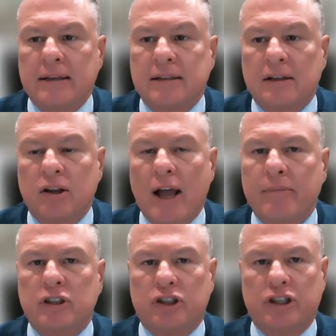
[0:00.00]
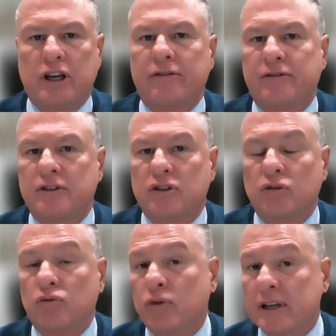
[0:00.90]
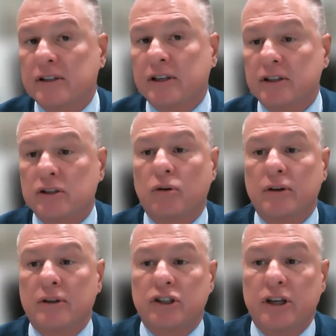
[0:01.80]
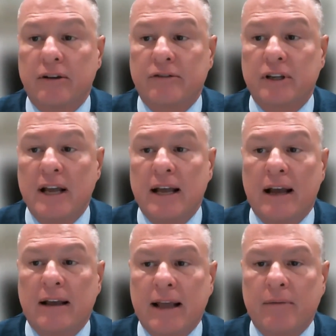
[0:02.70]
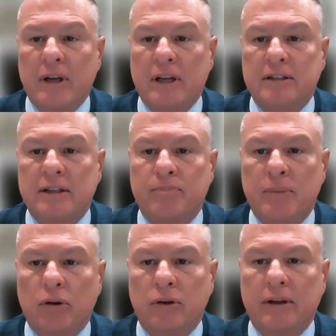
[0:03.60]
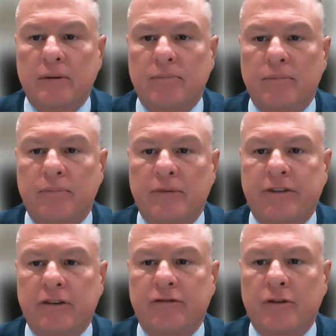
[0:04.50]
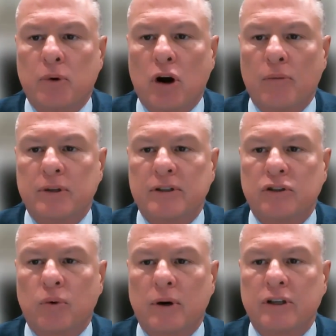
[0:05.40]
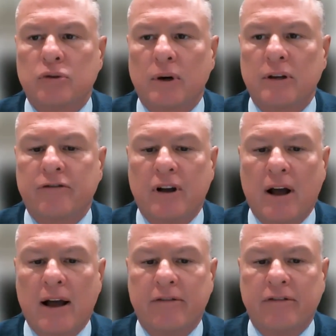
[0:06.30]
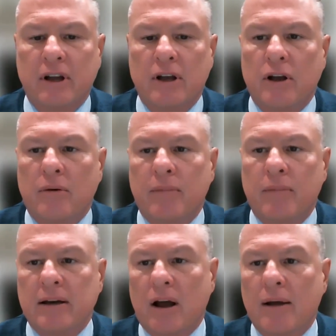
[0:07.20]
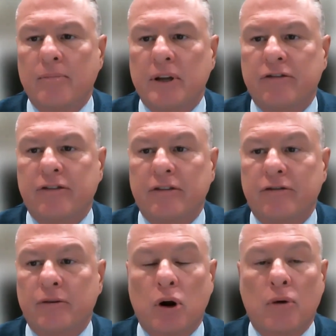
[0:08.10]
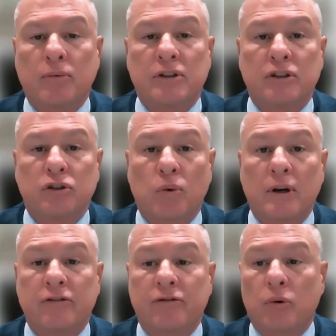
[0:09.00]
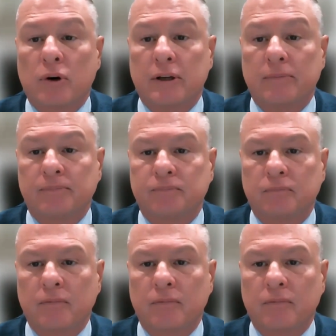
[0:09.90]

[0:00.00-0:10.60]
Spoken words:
As the climate shifts, risk is going to shift. And that means that building fit for purpose in 2025 may not be fit for purpose in 2040.